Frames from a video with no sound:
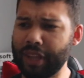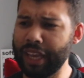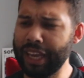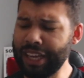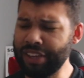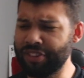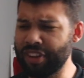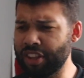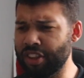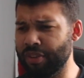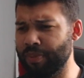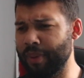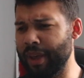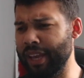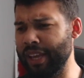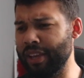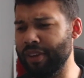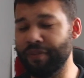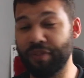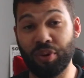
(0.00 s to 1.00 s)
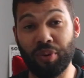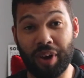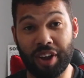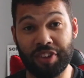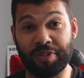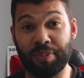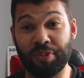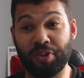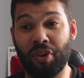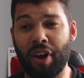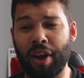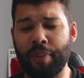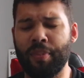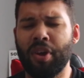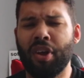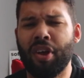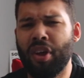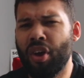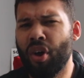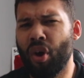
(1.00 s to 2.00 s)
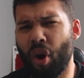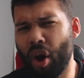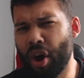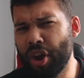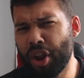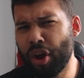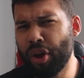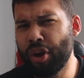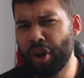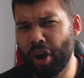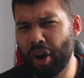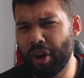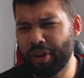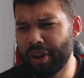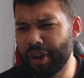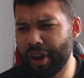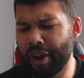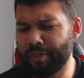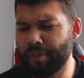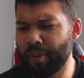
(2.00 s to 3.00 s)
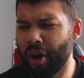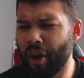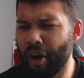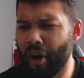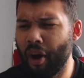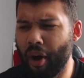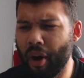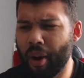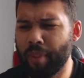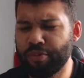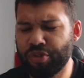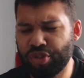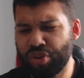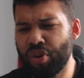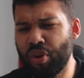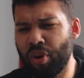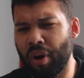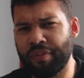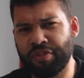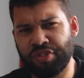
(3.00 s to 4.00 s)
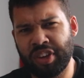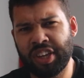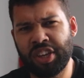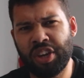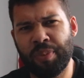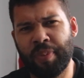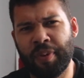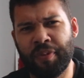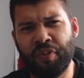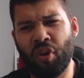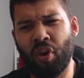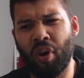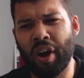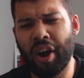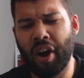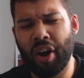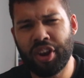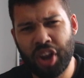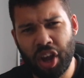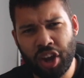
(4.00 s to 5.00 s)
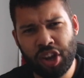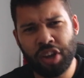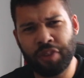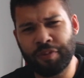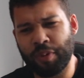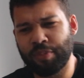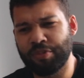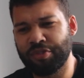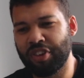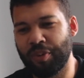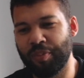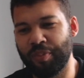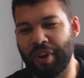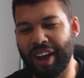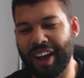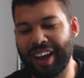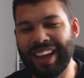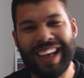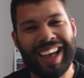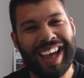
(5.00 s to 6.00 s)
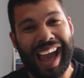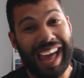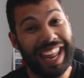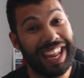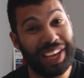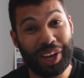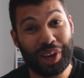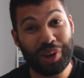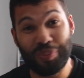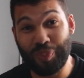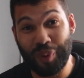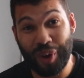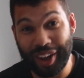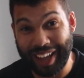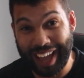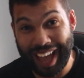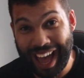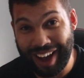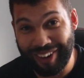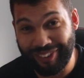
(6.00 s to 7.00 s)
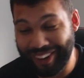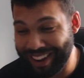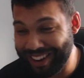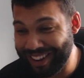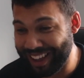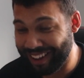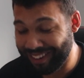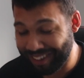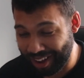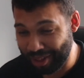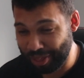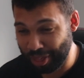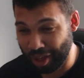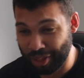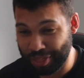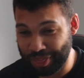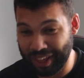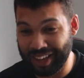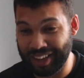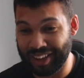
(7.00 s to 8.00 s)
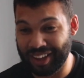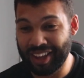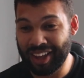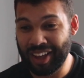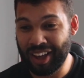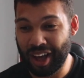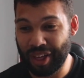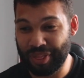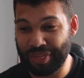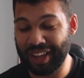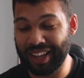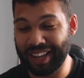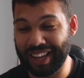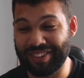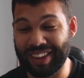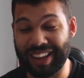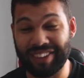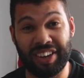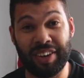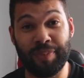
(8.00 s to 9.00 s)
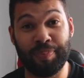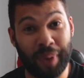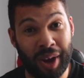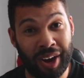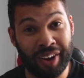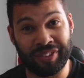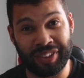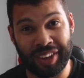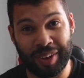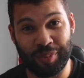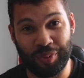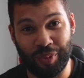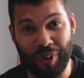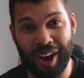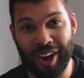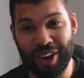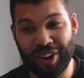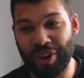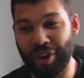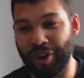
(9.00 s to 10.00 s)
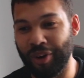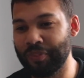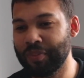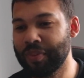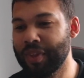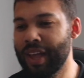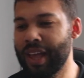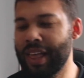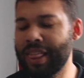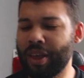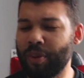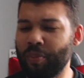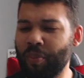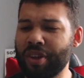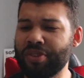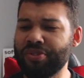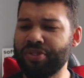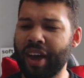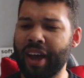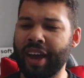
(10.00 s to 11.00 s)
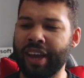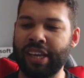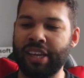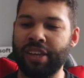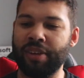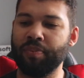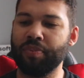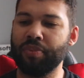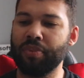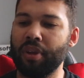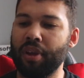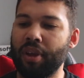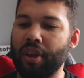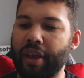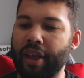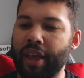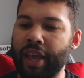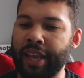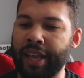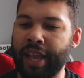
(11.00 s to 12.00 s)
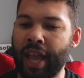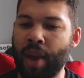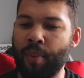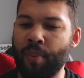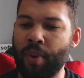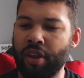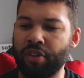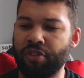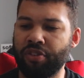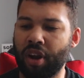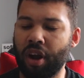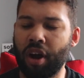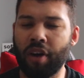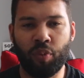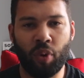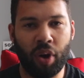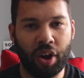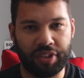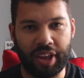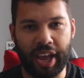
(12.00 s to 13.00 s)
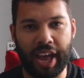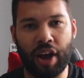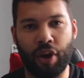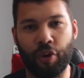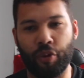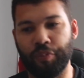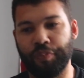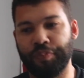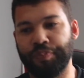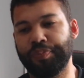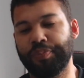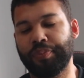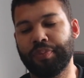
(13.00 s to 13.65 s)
he said to me for quite some time, I know, I know, I'm sure I've seen you before. I, I, know you from somewhere, and he couldn't work it out. And, and I, I, think I think this actually bugged him quite a lot. Then one day, he came in and said, "I've worked it out,"